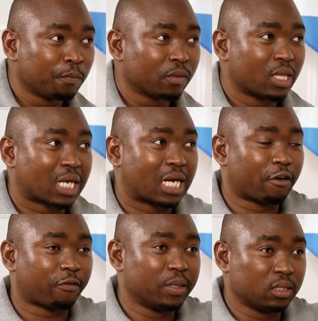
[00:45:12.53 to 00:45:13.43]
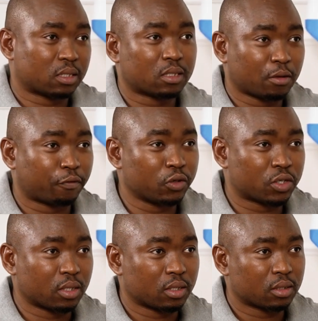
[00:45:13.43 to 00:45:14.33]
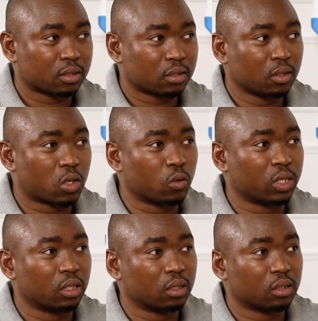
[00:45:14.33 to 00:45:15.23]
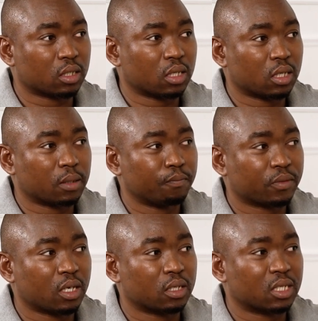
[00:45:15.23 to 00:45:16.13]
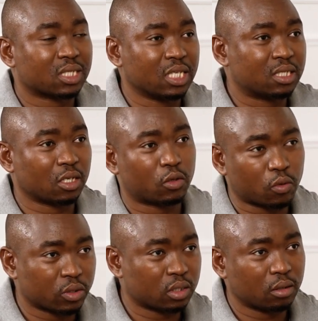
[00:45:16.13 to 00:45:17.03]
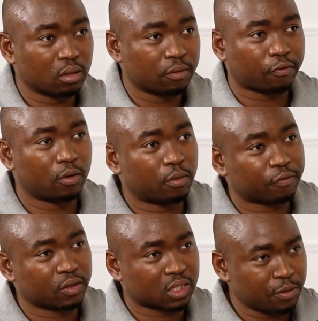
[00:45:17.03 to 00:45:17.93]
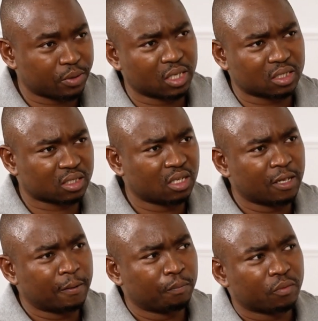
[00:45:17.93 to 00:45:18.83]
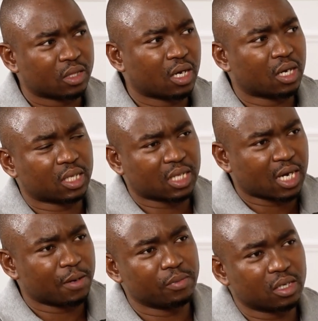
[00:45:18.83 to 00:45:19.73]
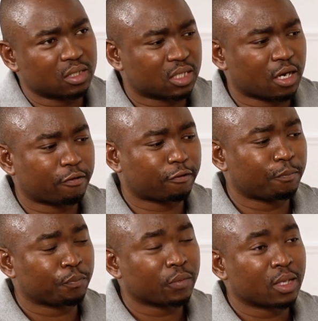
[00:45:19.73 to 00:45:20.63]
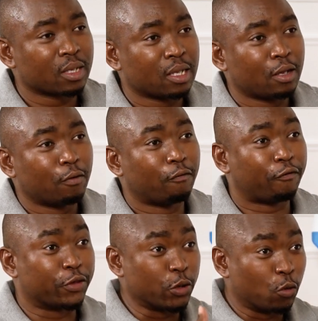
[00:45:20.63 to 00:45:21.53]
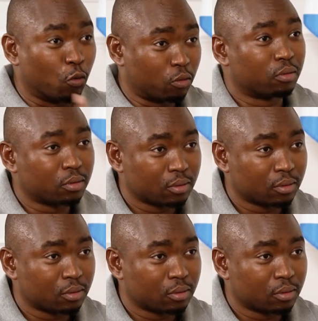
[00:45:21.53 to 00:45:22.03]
the government officials, including the state security in the form of SAPS, the army and stuff, view